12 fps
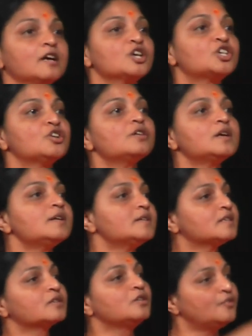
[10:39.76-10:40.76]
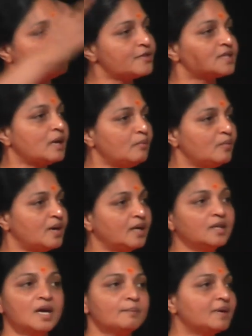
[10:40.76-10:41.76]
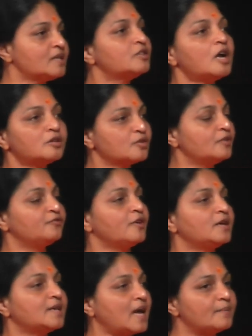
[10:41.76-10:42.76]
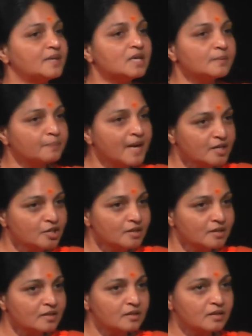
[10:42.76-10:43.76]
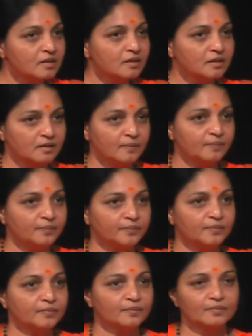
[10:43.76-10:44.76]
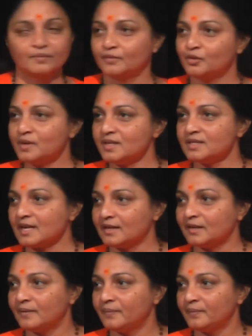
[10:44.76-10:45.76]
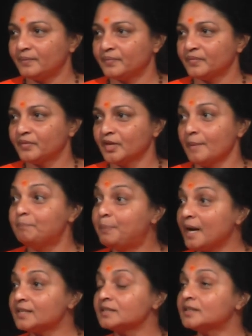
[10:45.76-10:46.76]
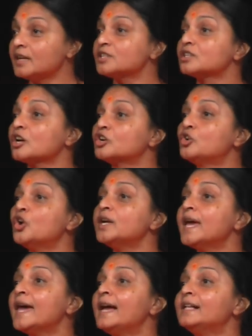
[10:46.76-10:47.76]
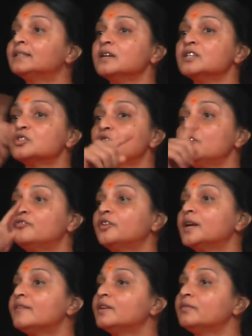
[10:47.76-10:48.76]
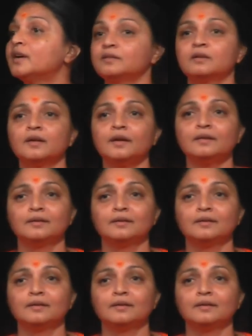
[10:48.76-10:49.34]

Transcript: sugar is good for someone, but it's not good for a diabetic patient. You understand? But there is good health is good for everyone, right?